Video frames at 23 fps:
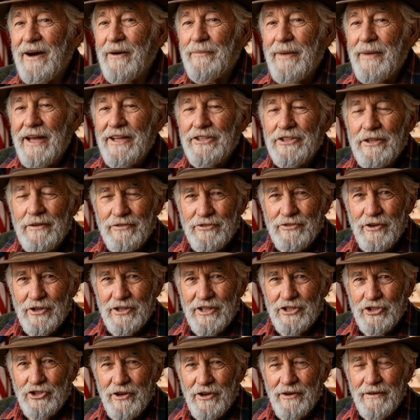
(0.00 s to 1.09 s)
piece of
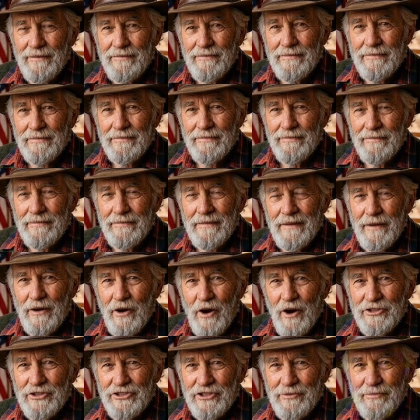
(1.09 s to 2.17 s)
furniture.
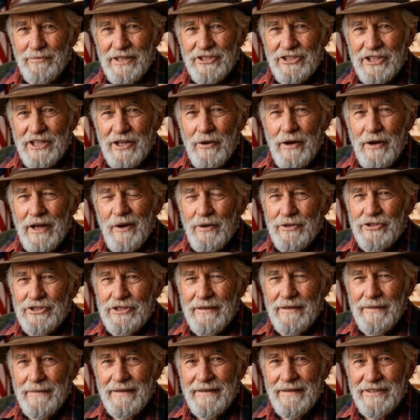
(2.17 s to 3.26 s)
Cost of materials:
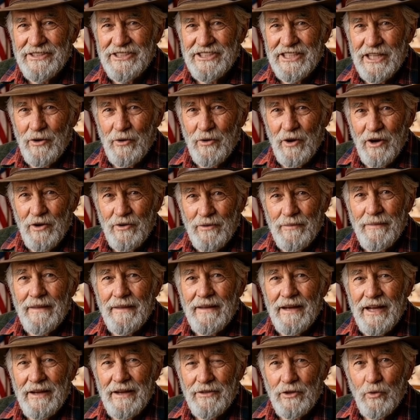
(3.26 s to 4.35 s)
zero
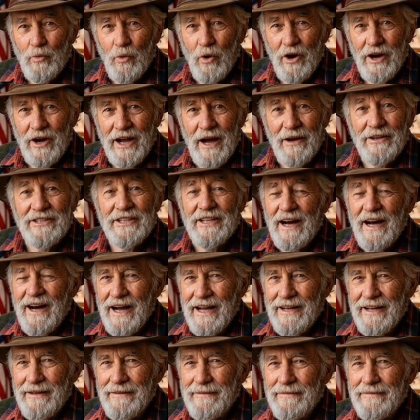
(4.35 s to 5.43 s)
if you walk
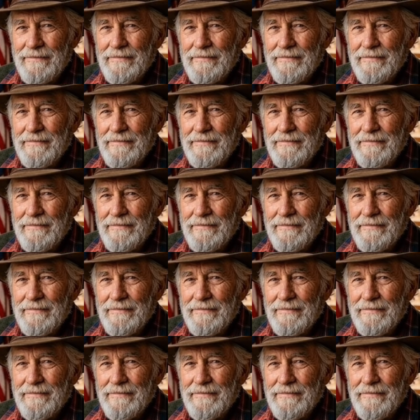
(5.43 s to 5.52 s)
outside.